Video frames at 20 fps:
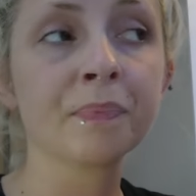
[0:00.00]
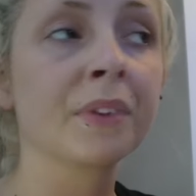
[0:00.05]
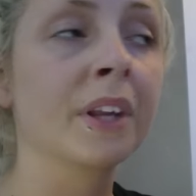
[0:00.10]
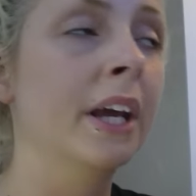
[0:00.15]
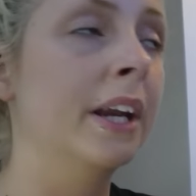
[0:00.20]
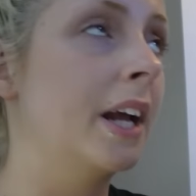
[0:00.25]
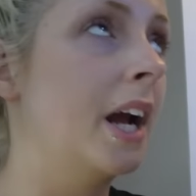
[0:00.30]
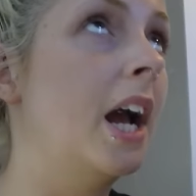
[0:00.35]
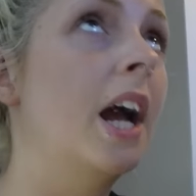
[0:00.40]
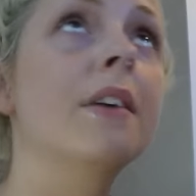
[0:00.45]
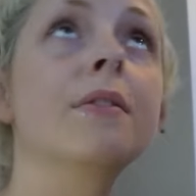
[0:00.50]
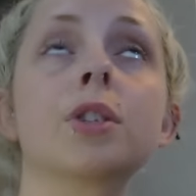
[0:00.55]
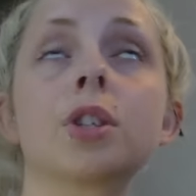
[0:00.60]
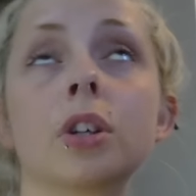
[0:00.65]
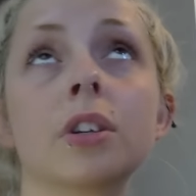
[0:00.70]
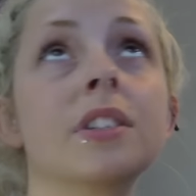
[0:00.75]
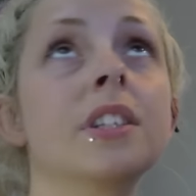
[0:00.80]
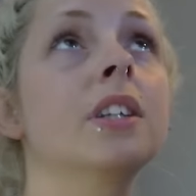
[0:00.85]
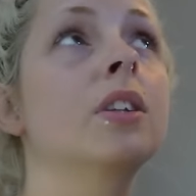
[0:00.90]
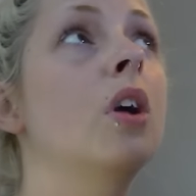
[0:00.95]
And I have
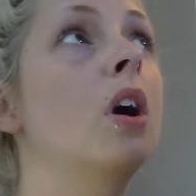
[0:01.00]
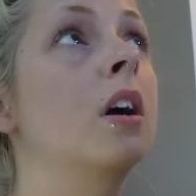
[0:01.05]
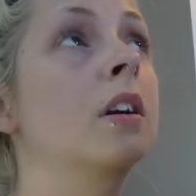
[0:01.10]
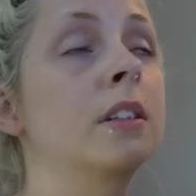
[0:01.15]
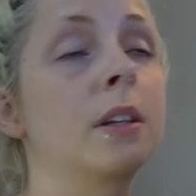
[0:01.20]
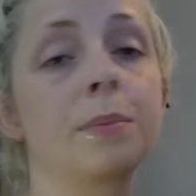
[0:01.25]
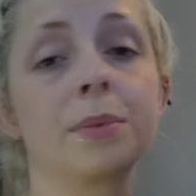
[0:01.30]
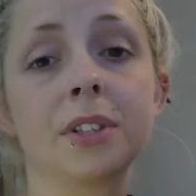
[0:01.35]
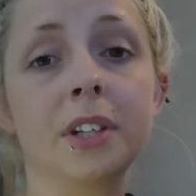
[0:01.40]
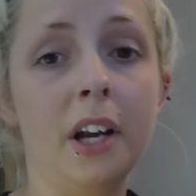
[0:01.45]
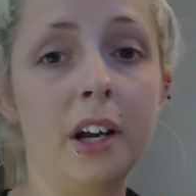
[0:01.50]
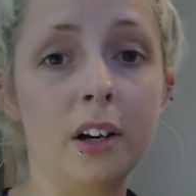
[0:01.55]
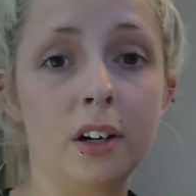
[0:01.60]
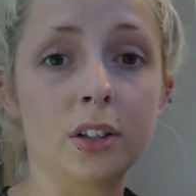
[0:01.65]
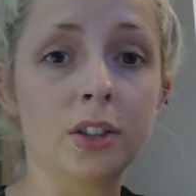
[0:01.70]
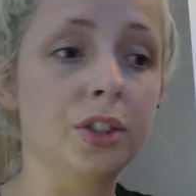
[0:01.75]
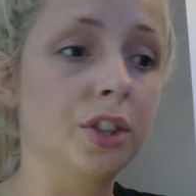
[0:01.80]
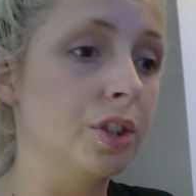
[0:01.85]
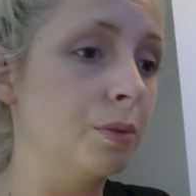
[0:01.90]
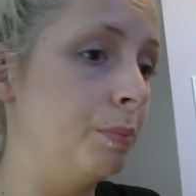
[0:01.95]
Shugsy locked
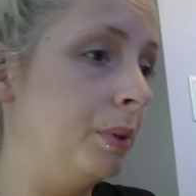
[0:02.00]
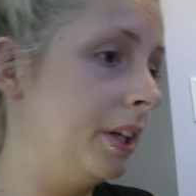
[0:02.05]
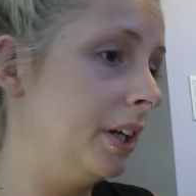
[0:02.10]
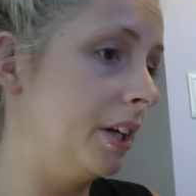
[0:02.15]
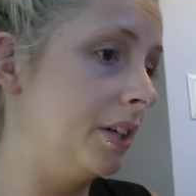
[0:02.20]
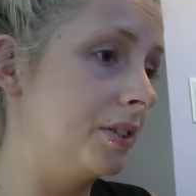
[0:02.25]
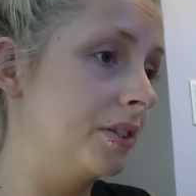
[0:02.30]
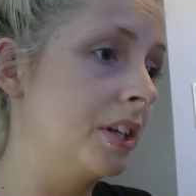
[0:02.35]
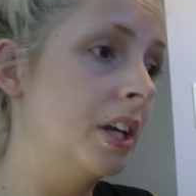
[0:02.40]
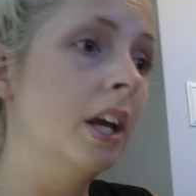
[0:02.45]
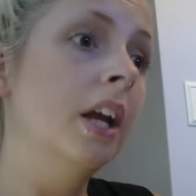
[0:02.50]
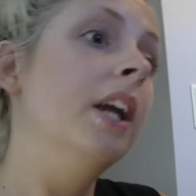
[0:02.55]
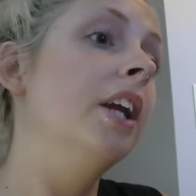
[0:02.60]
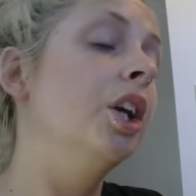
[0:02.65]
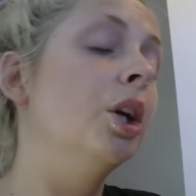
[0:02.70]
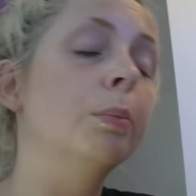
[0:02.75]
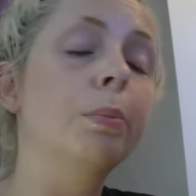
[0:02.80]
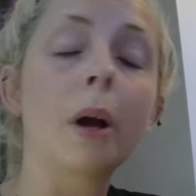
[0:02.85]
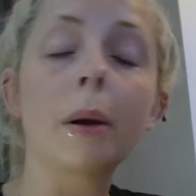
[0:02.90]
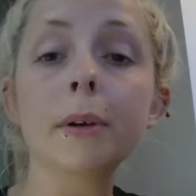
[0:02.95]
upstairs just because
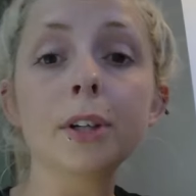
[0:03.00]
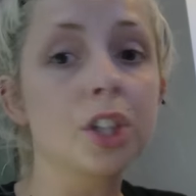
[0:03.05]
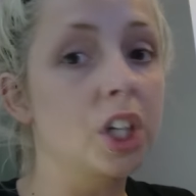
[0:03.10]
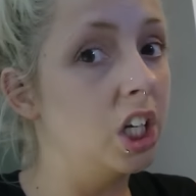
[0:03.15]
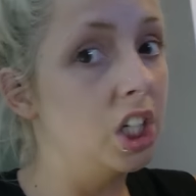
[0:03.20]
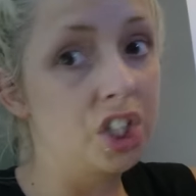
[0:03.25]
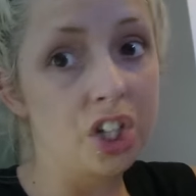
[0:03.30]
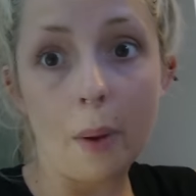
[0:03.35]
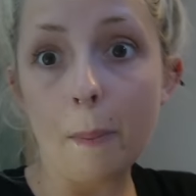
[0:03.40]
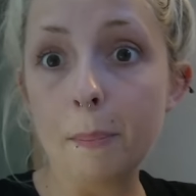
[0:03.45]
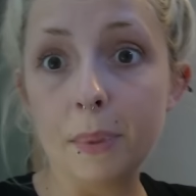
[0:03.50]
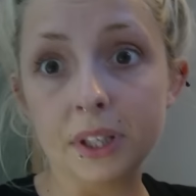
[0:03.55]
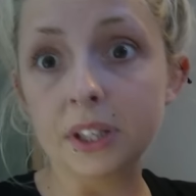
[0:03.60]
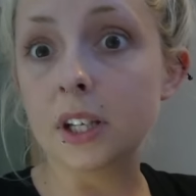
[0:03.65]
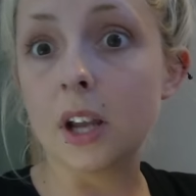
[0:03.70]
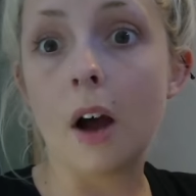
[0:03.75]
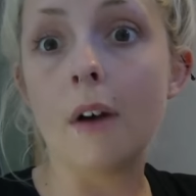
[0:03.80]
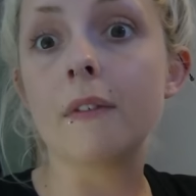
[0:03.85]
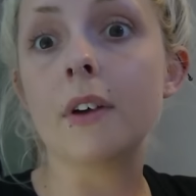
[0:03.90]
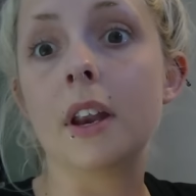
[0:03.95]
he'll probably try to jump in
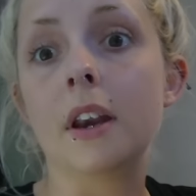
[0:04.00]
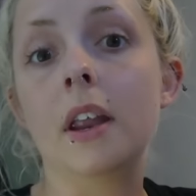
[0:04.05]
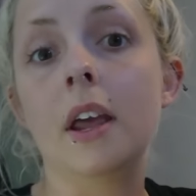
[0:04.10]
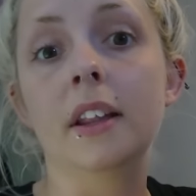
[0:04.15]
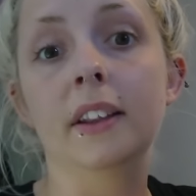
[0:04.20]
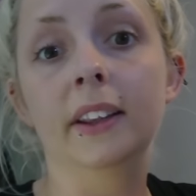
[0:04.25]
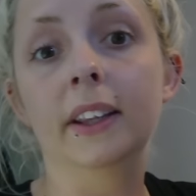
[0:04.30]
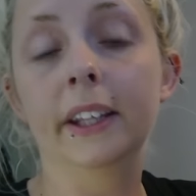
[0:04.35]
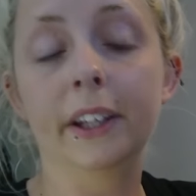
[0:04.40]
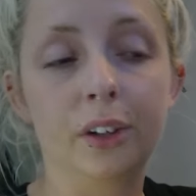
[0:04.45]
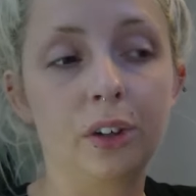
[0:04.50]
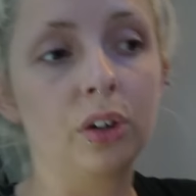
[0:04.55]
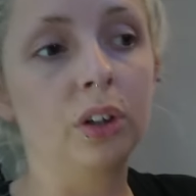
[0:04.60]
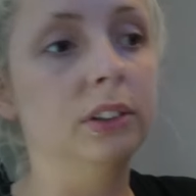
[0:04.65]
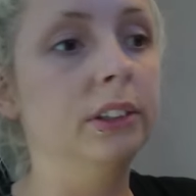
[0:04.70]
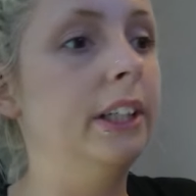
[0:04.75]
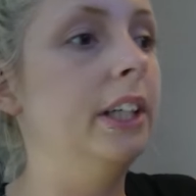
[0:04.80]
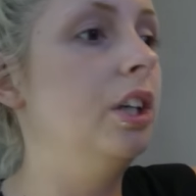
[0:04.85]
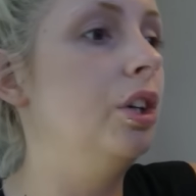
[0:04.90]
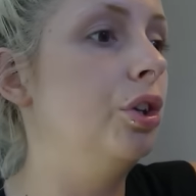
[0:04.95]
the oven and
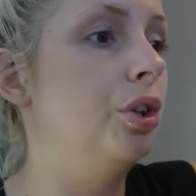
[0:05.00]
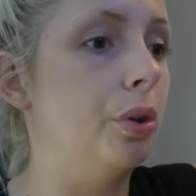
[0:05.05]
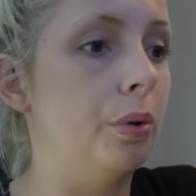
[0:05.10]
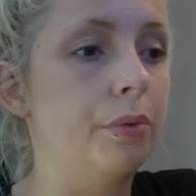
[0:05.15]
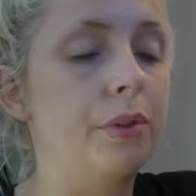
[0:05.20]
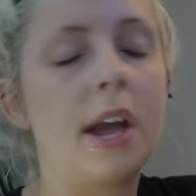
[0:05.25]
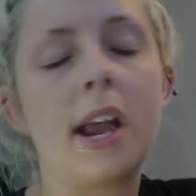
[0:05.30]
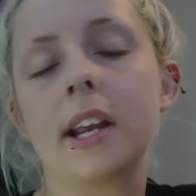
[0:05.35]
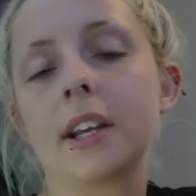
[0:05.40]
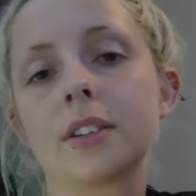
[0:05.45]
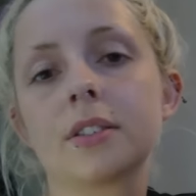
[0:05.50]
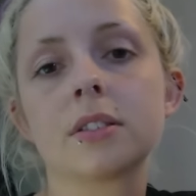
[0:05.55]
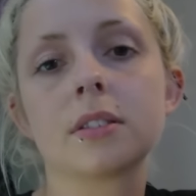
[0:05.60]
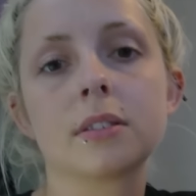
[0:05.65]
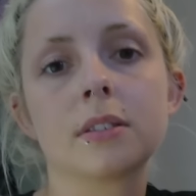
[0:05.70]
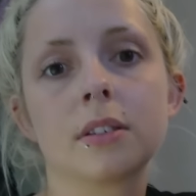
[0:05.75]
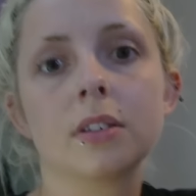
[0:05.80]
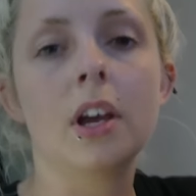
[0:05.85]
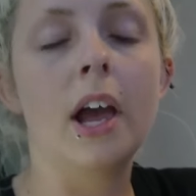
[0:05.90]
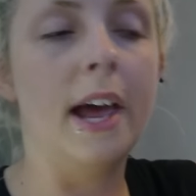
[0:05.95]
literally no
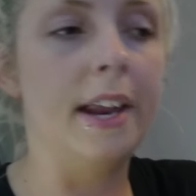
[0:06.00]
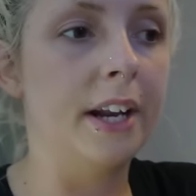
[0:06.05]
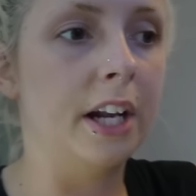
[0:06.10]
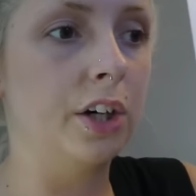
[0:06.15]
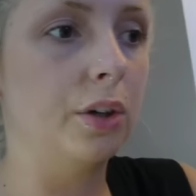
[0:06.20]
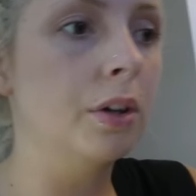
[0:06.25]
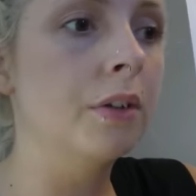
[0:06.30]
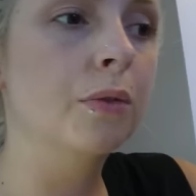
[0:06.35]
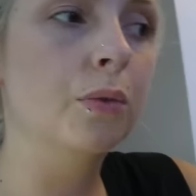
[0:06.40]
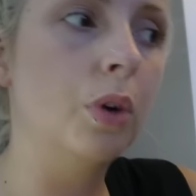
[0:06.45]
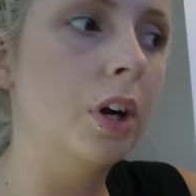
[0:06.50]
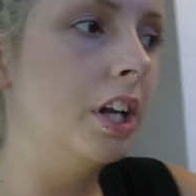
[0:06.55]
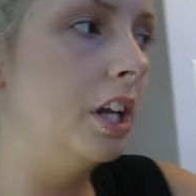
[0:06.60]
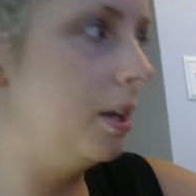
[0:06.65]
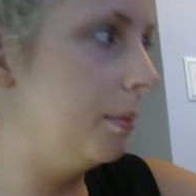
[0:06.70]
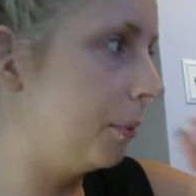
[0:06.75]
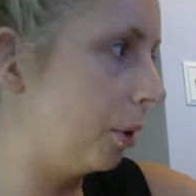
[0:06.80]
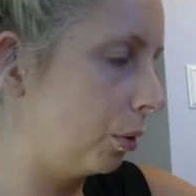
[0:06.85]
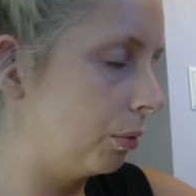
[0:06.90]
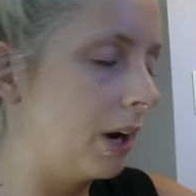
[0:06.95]
thanks. And I don't even want
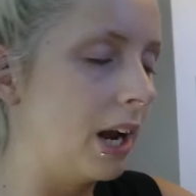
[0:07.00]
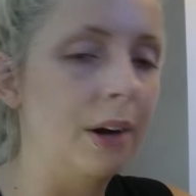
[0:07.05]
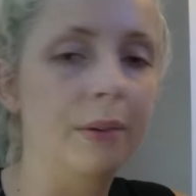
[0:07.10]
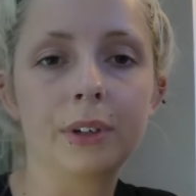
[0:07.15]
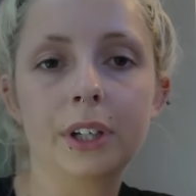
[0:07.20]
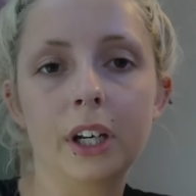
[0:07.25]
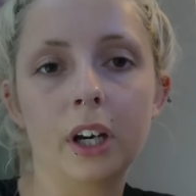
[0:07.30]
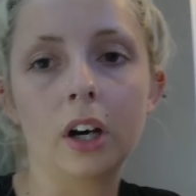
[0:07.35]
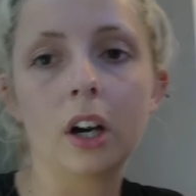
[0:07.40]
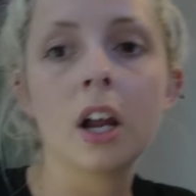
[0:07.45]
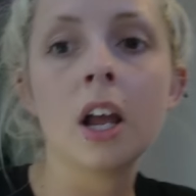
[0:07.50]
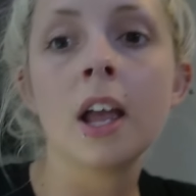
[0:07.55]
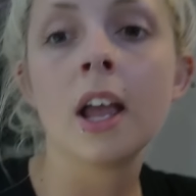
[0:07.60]
him around here.